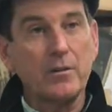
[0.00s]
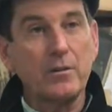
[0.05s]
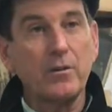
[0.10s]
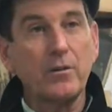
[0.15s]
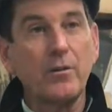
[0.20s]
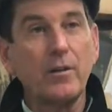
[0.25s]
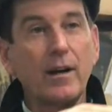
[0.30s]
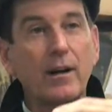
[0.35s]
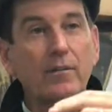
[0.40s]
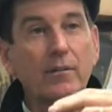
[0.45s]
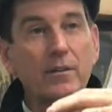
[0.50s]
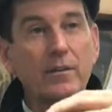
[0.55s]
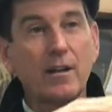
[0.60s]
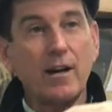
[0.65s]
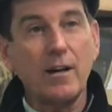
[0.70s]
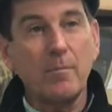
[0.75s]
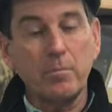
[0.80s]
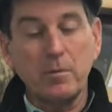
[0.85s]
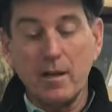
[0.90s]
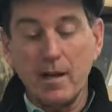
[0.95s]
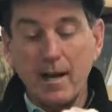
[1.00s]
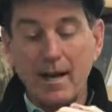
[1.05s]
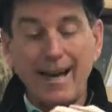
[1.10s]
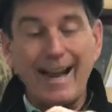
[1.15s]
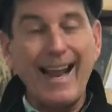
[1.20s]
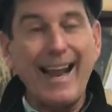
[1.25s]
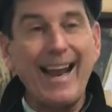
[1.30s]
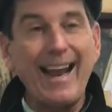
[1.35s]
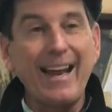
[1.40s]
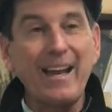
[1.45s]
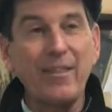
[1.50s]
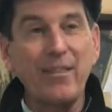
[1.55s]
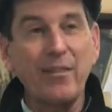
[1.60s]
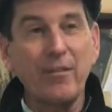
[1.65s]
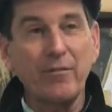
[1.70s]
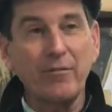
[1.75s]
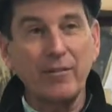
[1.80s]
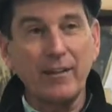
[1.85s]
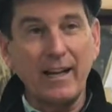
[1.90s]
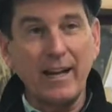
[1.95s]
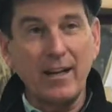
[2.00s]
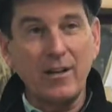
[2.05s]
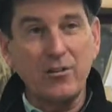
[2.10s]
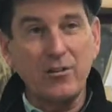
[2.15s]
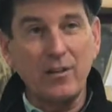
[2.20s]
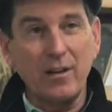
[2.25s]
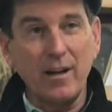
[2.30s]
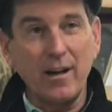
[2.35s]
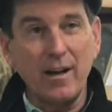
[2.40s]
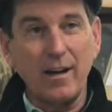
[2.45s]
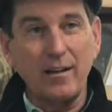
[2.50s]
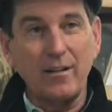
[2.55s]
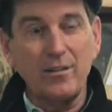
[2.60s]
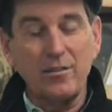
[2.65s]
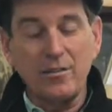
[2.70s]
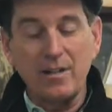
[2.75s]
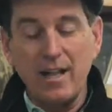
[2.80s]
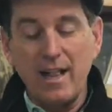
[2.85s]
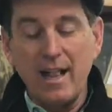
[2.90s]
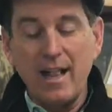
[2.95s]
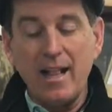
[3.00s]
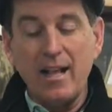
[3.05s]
So you'll have a top line and the flange lines.